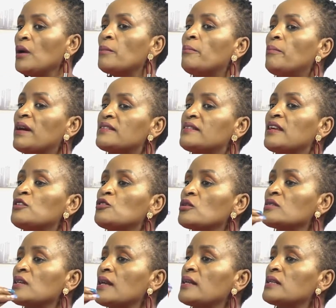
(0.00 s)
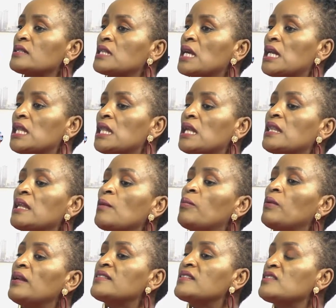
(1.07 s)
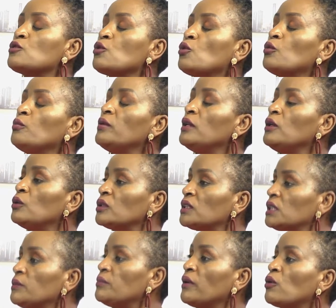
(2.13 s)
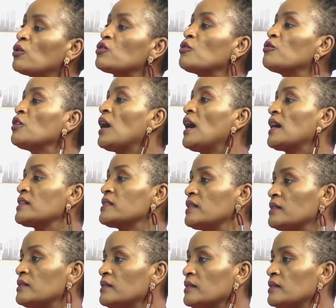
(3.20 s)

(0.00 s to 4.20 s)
but they don't understand that there are places you could be losing because of your accent.